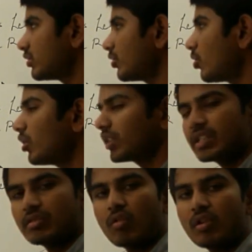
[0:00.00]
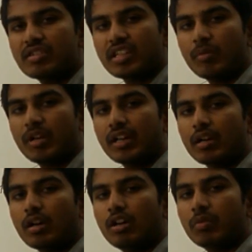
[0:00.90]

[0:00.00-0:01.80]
the torque is not same at all